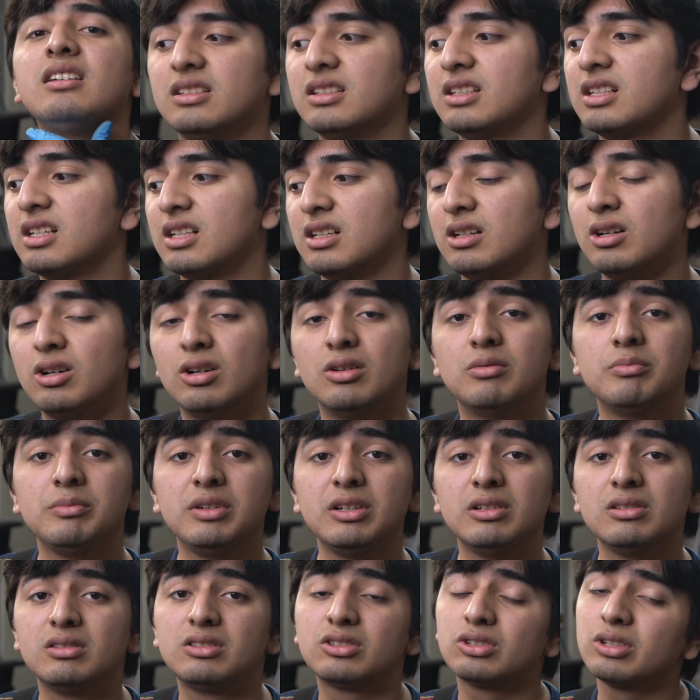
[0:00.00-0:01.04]
home
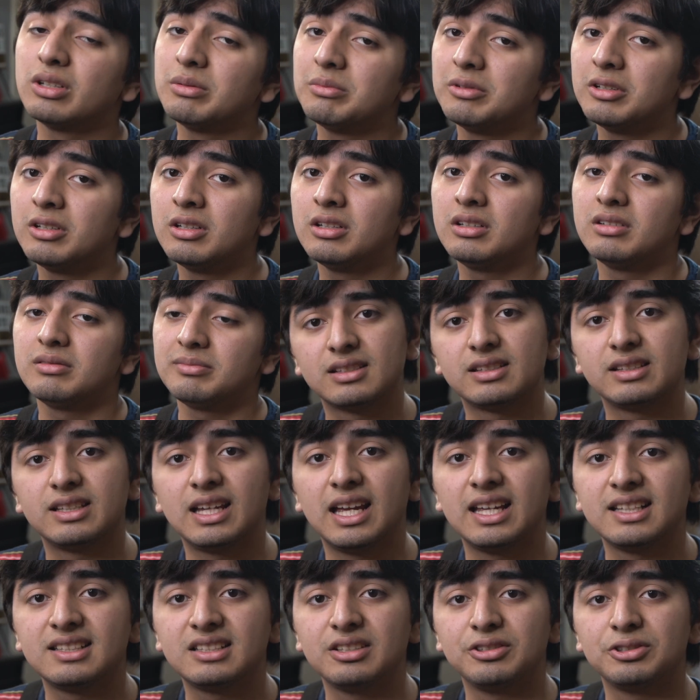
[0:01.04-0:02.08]
use trimmer,
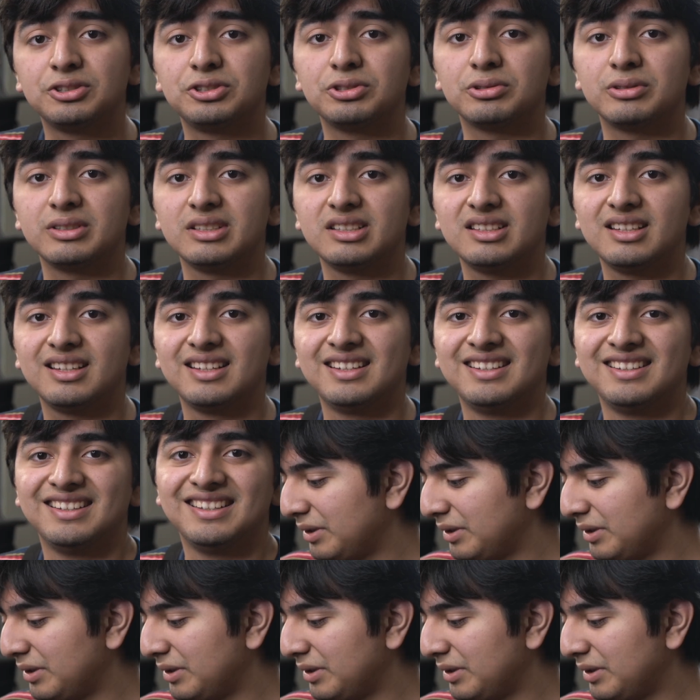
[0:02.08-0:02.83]
that's your choice.